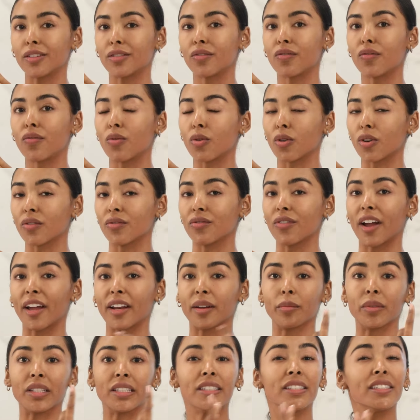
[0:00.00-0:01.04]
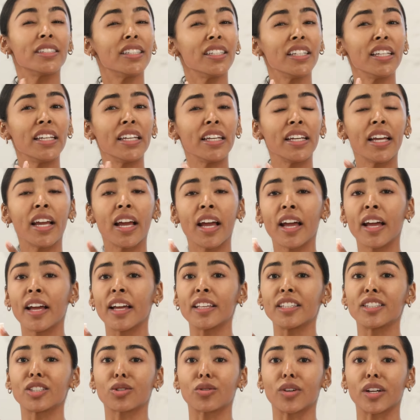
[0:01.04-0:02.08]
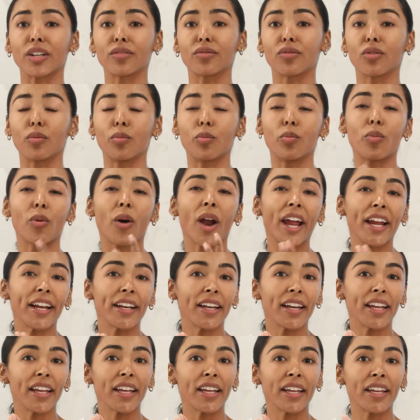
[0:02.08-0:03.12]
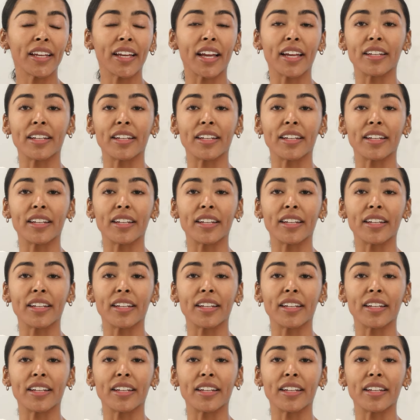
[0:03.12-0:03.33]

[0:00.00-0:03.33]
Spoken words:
for vitamin C, it's great for brightening,